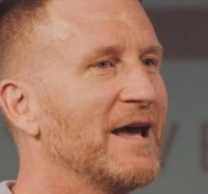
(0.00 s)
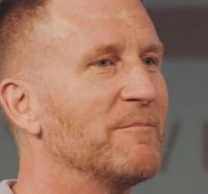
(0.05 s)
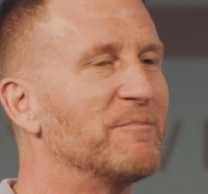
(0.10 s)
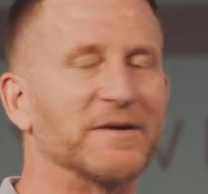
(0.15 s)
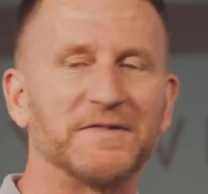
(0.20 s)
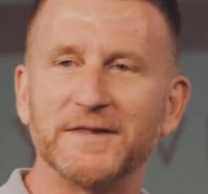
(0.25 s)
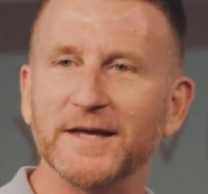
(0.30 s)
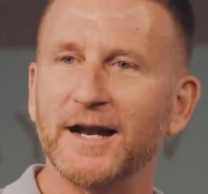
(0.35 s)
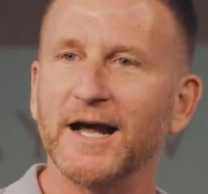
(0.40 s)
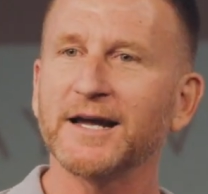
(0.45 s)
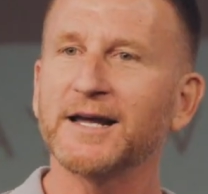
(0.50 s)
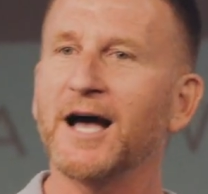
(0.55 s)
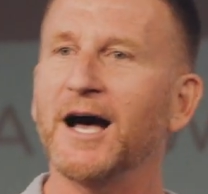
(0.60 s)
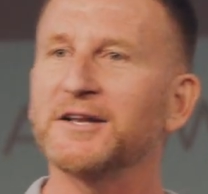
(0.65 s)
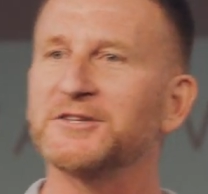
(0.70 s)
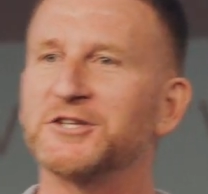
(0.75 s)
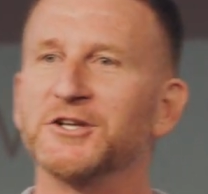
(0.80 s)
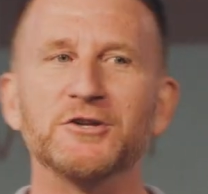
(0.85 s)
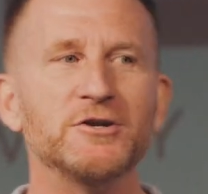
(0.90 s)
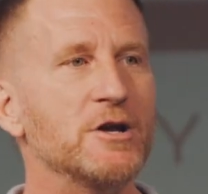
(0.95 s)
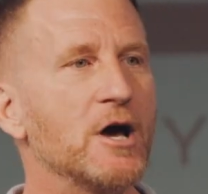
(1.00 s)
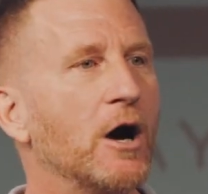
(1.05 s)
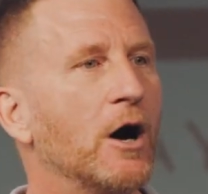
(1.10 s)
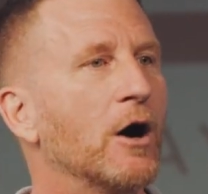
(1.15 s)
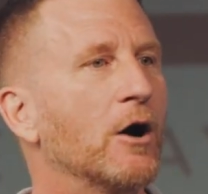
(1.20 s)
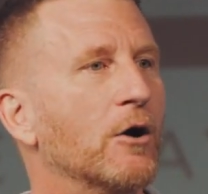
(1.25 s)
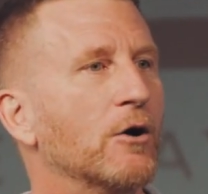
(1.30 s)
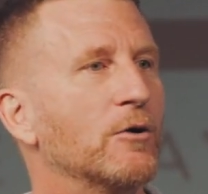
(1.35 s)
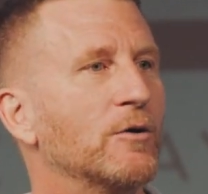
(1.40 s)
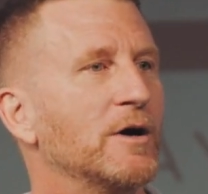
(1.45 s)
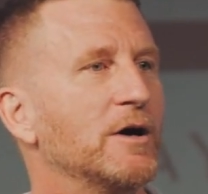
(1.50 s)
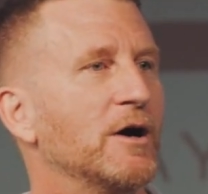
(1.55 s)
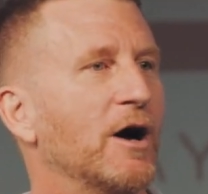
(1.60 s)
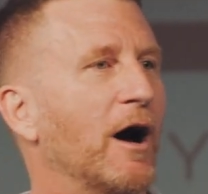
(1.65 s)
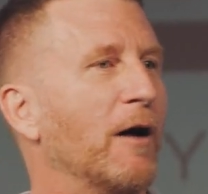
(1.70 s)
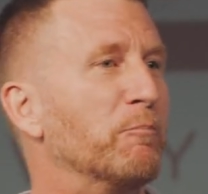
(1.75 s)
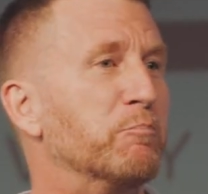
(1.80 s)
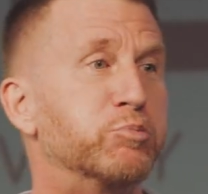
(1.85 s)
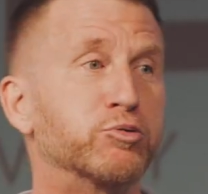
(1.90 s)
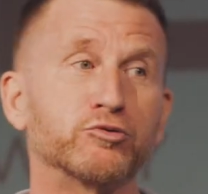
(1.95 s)
But then I got to know
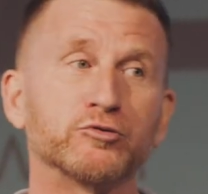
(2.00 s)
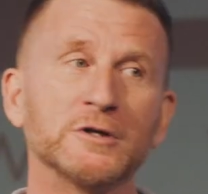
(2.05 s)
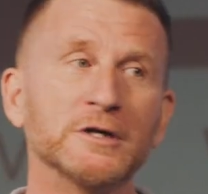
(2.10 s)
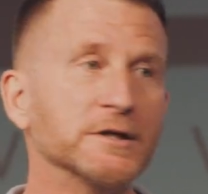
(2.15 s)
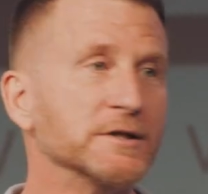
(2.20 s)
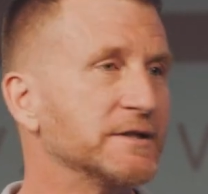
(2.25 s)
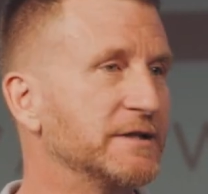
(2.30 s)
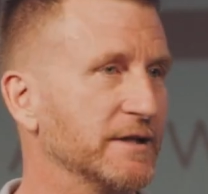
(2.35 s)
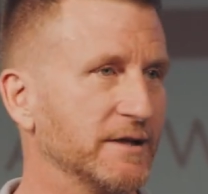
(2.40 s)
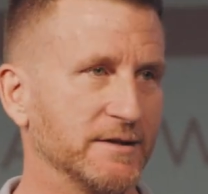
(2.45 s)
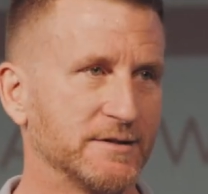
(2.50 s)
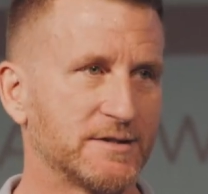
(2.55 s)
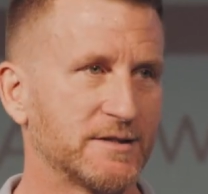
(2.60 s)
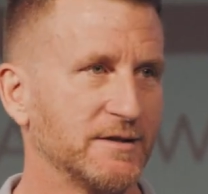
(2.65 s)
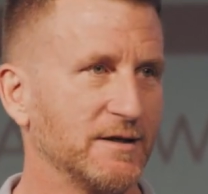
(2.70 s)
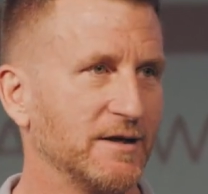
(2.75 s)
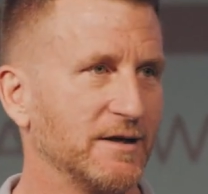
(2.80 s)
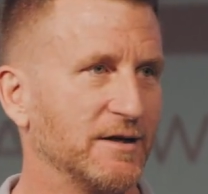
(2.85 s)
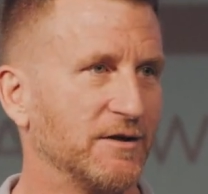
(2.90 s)
a brilliant